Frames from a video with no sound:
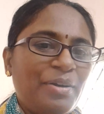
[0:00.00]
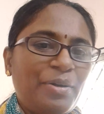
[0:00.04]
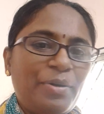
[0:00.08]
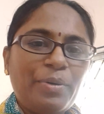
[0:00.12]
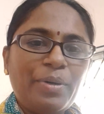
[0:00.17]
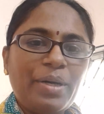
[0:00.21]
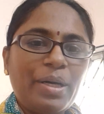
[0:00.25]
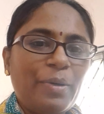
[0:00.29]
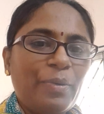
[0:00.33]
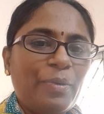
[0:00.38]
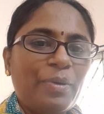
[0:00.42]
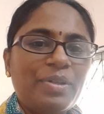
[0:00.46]

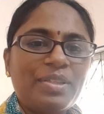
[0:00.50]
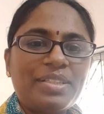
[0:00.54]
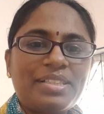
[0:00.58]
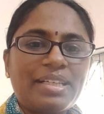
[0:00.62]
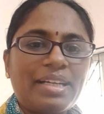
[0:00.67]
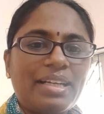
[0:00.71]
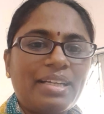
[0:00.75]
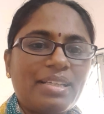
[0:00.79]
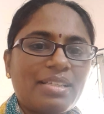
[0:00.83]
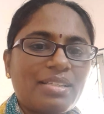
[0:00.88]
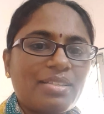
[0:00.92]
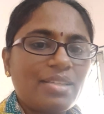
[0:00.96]
2-year-old
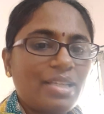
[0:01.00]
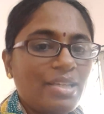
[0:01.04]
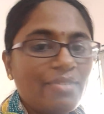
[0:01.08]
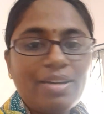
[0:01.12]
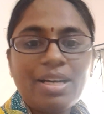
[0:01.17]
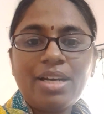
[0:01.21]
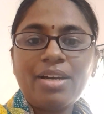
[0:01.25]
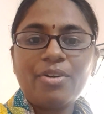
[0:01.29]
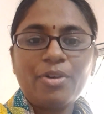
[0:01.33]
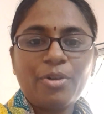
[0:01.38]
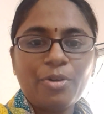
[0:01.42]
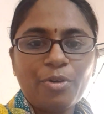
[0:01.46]
child,
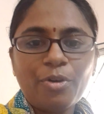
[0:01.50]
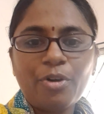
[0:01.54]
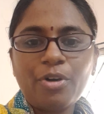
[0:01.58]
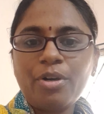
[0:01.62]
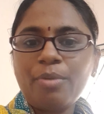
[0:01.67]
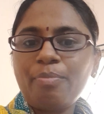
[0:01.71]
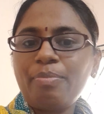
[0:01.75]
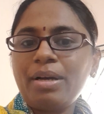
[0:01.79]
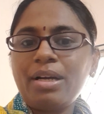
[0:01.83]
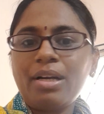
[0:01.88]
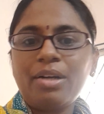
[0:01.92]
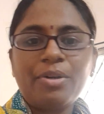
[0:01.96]
even a
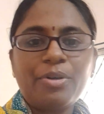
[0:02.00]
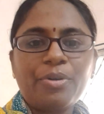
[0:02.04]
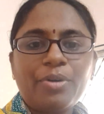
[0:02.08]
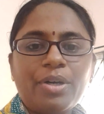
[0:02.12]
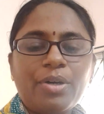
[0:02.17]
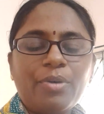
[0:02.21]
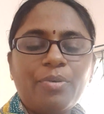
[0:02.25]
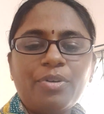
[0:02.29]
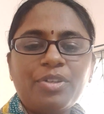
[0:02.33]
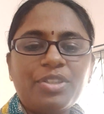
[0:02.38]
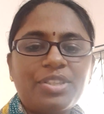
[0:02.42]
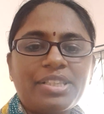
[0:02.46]
neurotypical
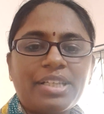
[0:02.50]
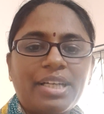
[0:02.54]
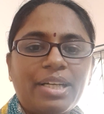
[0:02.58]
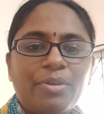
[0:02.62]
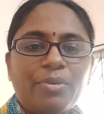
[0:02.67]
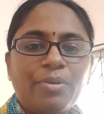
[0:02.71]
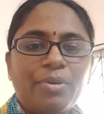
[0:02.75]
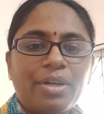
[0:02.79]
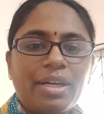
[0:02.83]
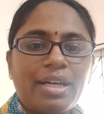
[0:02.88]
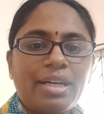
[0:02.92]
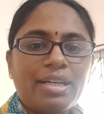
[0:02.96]
2-year-old
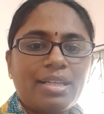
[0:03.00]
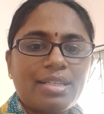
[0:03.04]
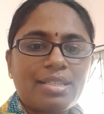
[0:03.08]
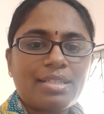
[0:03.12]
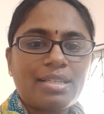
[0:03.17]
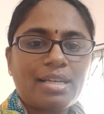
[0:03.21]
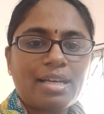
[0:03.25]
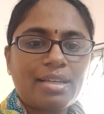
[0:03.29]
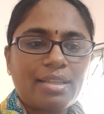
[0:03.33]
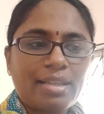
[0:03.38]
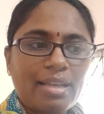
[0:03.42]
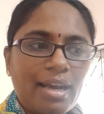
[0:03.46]
child won't
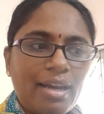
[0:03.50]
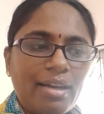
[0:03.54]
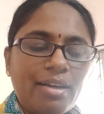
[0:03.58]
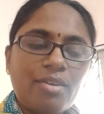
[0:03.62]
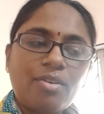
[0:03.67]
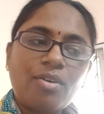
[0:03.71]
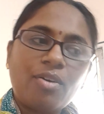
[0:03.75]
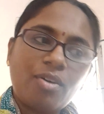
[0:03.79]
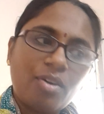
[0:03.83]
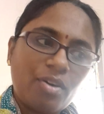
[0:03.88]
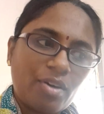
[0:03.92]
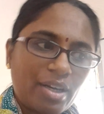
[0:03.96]
understand
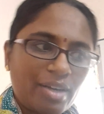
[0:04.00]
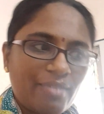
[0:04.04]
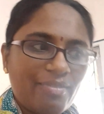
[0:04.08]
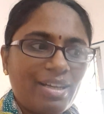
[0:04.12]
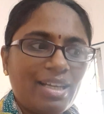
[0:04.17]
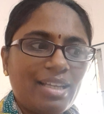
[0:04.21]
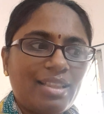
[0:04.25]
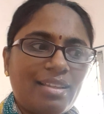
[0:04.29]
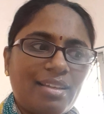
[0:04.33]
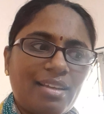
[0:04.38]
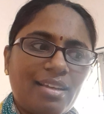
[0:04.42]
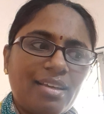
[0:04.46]
that, or
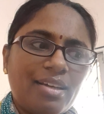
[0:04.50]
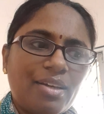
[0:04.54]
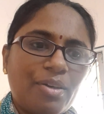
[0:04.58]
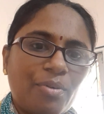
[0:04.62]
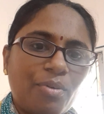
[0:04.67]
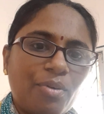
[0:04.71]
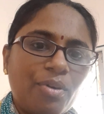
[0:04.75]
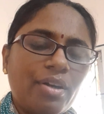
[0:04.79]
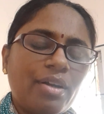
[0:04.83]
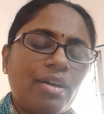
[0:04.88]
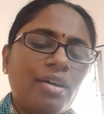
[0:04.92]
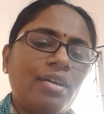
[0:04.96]
even a
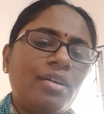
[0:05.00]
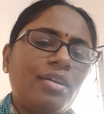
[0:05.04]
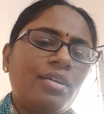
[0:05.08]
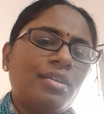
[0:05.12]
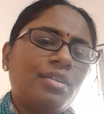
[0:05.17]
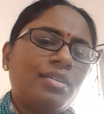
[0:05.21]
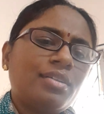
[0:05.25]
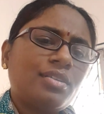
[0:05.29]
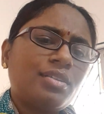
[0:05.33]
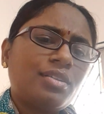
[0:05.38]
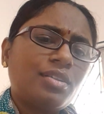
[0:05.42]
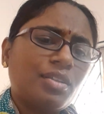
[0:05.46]
3-year-old.
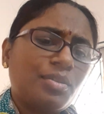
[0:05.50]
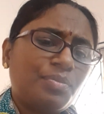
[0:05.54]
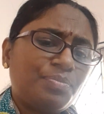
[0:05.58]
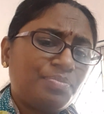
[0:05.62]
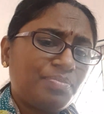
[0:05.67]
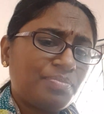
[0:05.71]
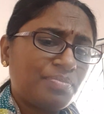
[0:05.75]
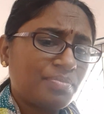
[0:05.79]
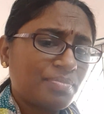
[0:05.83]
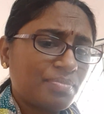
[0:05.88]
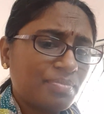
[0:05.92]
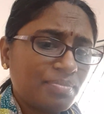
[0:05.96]

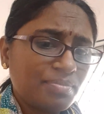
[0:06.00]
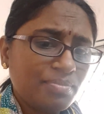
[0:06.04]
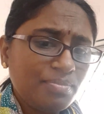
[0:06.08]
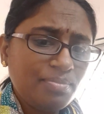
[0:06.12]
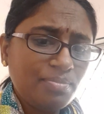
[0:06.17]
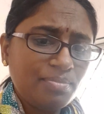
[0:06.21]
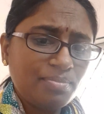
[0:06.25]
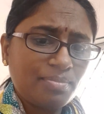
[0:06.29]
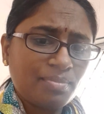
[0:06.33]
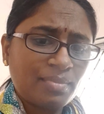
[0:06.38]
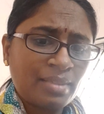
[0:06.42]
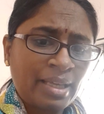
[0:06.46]
So
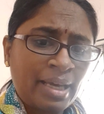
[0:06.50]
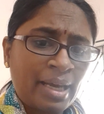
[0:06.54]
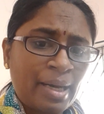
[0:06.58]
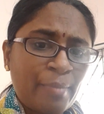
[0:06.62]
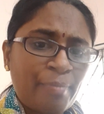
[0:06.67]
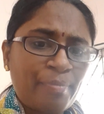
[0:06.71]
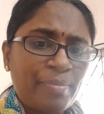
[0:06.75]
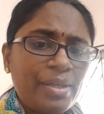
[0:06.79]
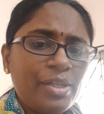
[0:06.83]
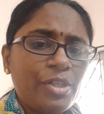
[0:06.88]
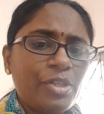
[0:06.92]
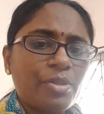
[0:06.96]

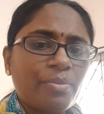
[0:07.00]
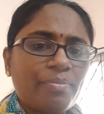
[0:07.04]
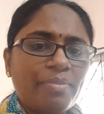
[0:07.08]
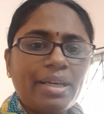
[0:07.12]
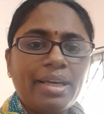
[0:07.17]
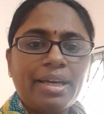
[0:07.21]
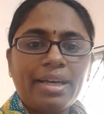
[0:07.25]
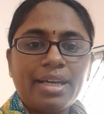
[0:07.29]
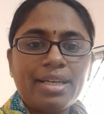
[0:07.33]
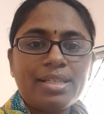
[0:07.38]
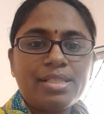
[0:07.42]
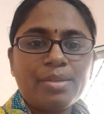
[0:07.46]
therapy should
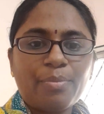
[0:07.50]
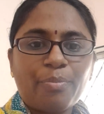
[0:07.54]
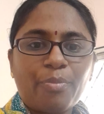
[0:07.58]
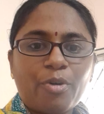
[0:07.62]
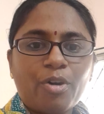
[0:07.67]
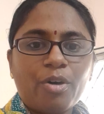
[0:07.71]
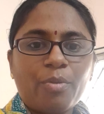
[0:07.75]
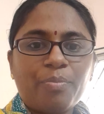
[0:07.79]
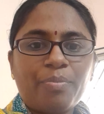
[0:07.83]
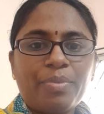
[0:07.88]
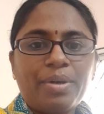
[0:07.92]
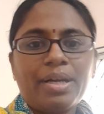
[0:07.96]
be age
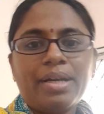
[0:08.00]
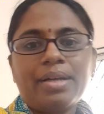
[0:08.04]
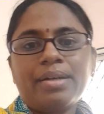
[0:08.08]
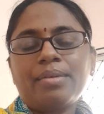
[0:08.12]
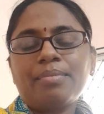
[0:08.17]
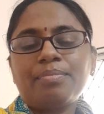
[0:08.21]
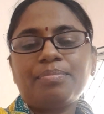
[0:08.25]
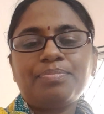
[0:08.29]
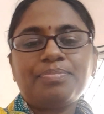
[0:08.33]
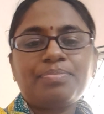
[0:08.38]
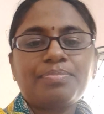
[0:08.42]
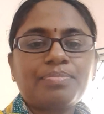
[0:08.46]

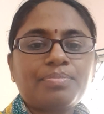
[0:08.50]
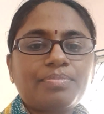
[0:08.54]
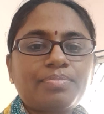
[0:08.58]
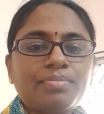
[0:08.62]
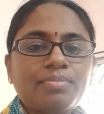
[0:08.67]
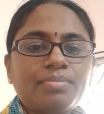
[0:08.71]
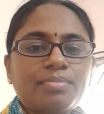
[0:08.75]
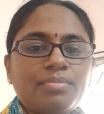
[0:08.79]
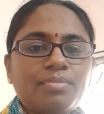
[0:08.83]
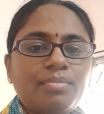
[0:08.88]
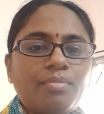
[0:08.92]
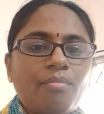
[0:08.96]
appropriate.
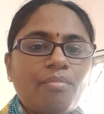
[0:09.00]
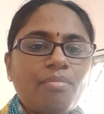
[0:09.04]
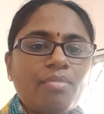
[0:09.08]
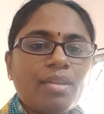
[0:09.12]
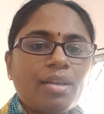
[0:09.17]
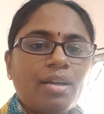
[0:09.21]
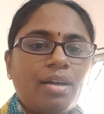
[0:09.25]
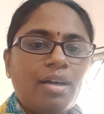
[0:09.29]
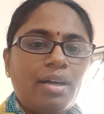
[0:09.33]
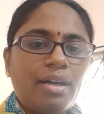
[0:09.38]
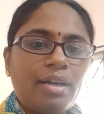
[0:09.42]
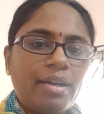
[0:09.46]

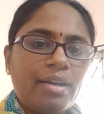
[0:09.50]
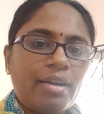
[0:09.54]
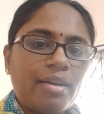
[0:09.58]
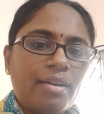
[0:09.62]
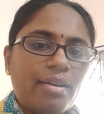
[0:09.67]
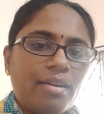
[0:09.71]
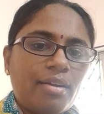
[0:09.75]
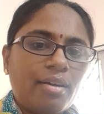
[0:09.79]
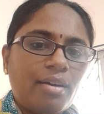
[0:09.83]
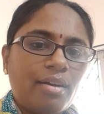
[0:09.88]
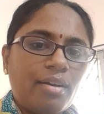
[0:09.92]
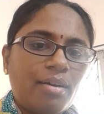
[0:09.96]

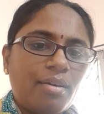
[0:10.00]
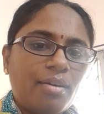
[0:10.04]
And